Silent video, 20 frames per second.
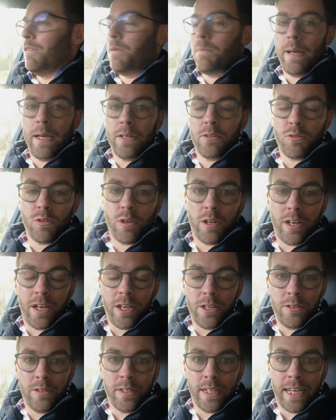of a petrol car,
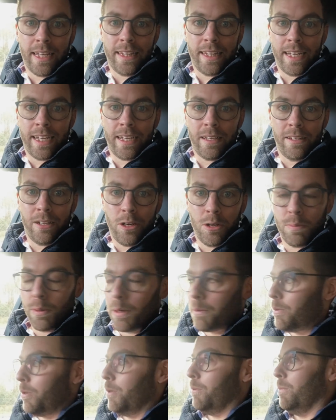you'd get that, no
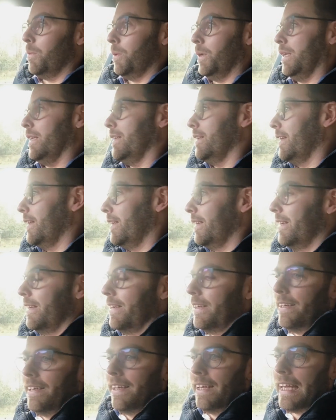problem. But
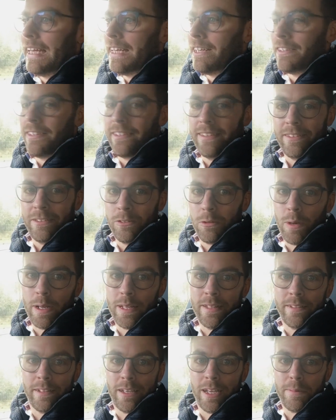in a
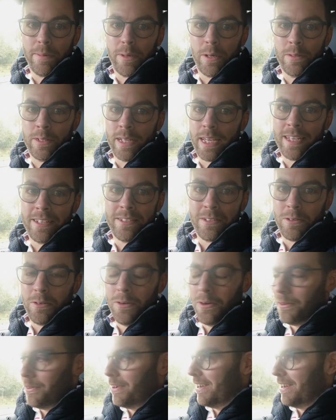twin turbo diesel.